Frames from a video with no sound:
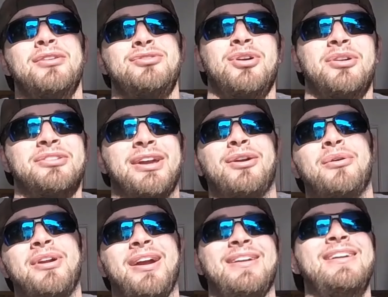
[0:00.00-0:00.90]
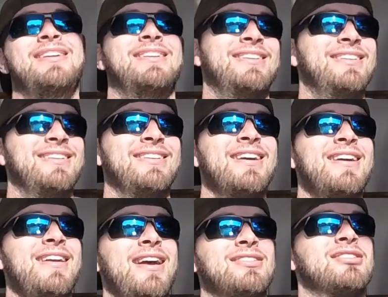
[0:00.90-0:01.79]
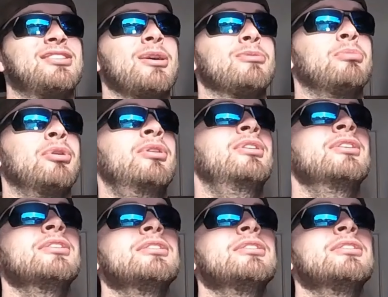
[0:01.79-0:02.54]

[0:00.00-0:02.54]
So I was like, okay, that's acceptable.